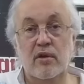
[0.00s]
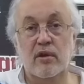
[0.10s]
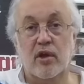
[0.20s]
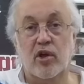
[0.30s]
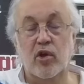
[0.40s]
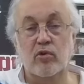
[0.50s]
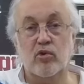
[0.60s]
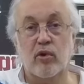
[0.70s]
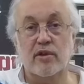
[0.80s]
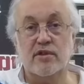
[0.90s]
the cue
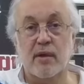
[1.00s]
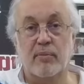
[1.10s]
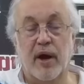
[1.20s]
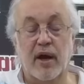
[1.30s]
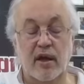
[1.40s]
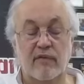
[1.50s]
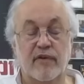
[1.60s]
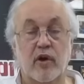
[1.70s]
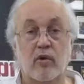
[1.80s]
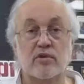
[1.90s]
towards their body. If
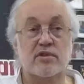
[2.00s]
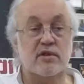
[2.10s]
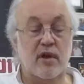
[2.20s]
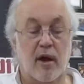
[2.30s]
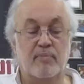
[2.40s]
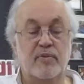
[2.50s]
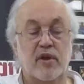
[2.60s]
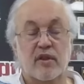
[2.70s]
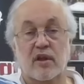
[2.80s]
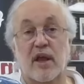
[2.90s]
it goes up
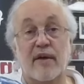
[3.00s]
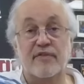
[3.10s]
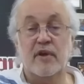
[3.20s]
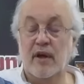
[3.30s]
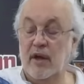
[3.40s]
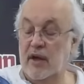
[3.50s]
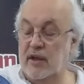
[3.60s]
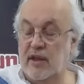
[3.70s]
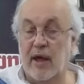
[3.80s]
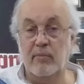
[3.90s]
to the left,
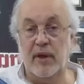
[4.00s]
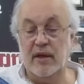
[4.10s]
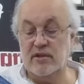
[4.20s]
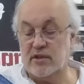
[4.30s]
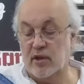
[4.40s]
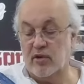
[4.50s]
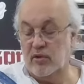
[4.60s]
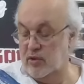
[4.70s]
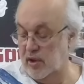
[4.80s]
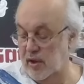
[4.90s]
that means that
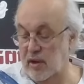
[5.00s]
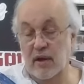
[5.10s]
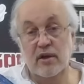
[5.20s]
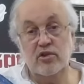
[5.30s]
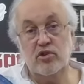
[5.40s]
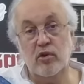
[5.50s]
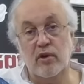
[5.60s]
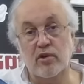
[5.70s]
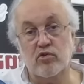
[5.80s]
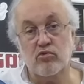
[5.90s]
the
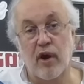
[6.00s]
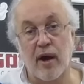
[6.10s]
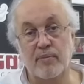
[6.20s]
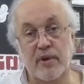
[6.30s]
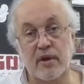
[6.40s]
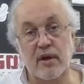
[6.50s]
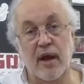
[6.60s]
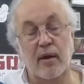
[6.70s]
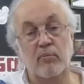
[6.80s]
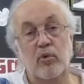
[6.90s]
student dropped it
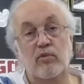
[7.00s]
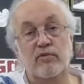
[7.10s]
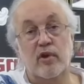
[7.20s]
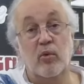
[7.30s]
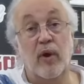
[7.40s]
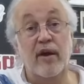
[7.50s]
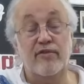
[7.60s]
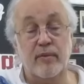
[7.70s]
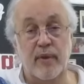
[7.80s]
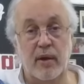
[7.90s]
and moved it away
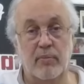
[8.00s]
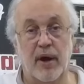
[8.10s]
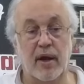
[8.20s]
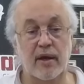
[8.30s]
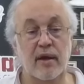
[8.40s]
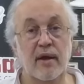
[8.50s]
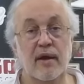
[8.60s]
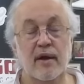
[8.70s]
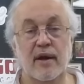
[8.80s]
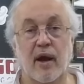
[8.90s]
from their body.
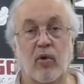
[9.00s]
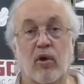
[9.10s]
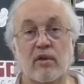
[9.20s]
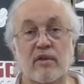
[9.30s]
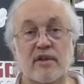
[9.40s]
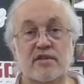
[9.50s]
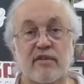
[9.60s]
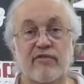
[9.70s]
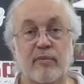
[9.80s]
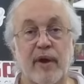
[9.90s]
Now, all of this
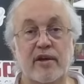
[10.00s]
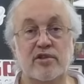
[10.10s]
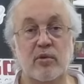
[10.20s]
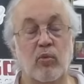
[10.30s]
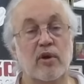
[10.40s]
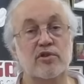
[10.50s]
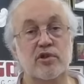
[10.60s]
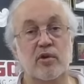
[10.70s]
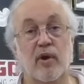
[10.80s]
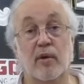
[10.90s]
information, once
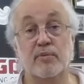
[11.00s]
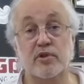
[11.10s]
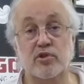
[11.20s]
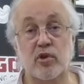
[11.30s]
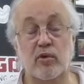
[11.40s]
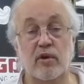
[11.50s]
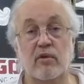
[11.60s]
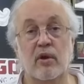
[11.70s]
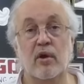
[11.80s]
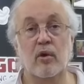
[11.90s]
you help the student
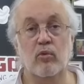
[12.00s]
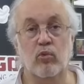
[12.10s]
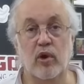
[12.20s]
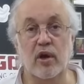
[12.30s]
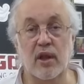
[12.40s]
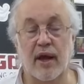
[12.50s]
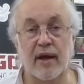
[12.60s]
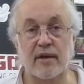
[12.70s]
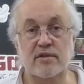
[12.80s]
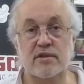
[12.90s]

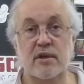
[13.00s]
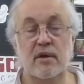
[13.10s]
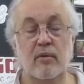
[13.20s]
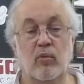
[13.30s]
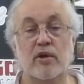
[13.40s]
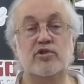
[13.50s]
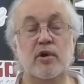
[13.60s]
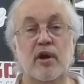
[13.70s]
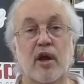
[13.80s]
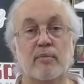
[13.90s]
realize, once you
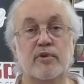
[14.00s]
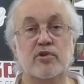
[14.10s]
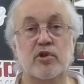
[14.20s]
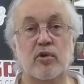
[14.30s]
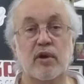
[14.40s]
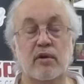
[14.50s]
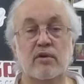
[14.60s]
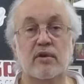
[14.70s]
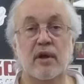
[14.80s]
can help the student